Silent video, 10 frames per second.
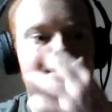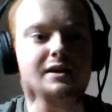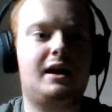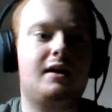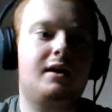
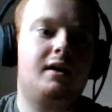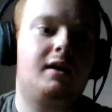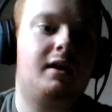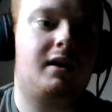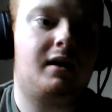yeah,
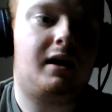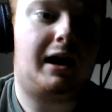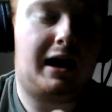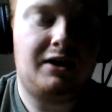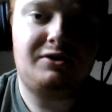
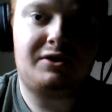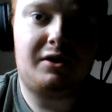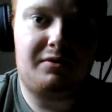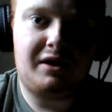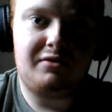I just
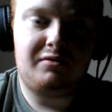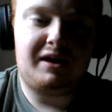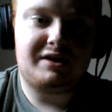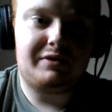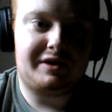hope they do
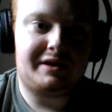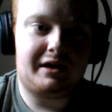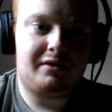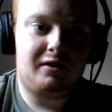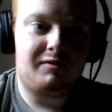better in the
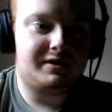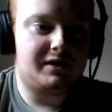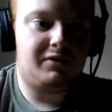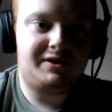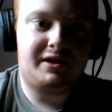second half because
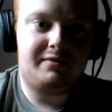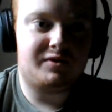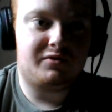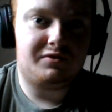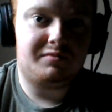I want to see them
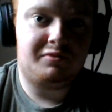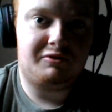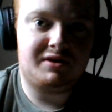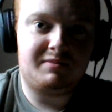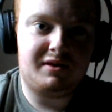score some
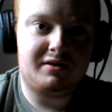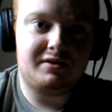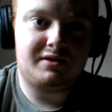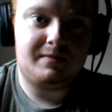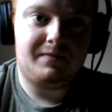points
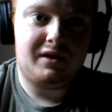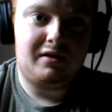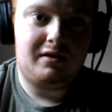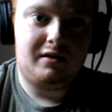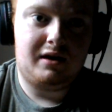because
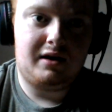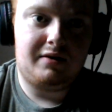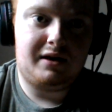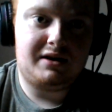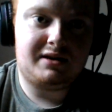
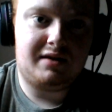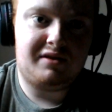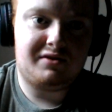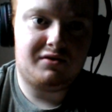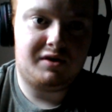the last time
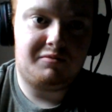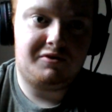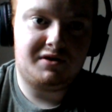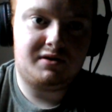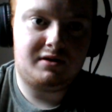they scored no
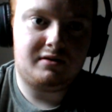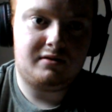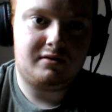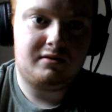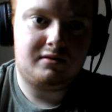points
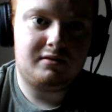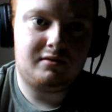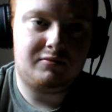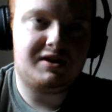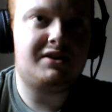
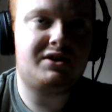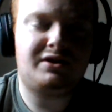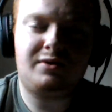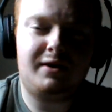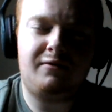was actually
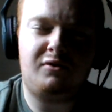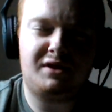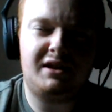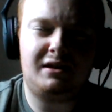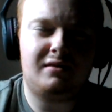in
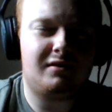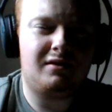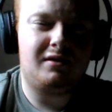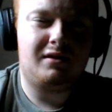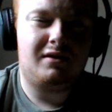2014.
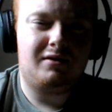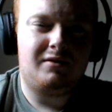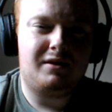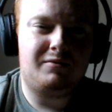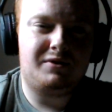
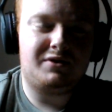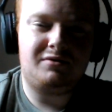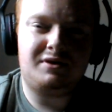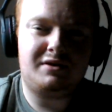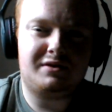It was
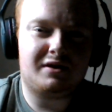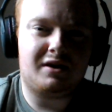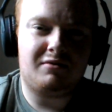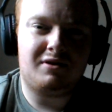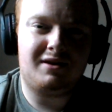2 seasons
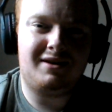ago